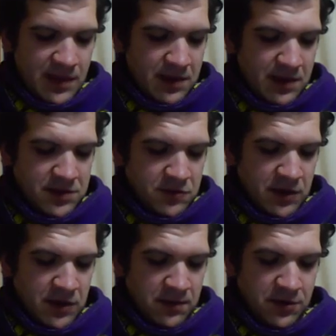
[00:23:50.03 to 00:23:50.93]

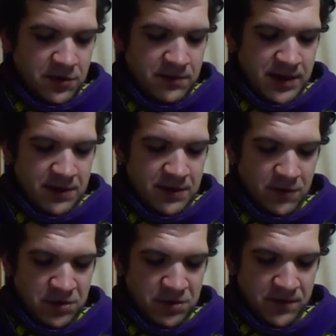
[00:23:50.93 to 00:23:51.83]
Scrub, who had been in the
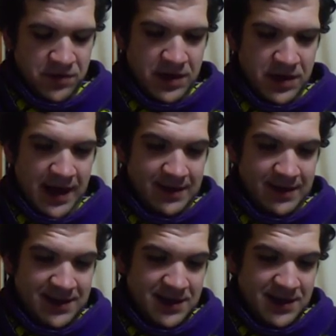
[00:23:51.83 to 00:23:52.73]
world before and had at
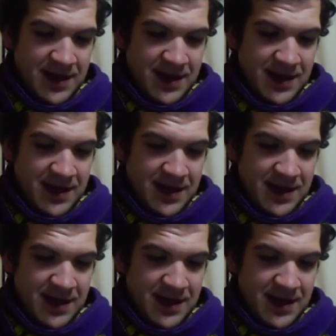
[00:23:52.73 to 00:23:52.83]
least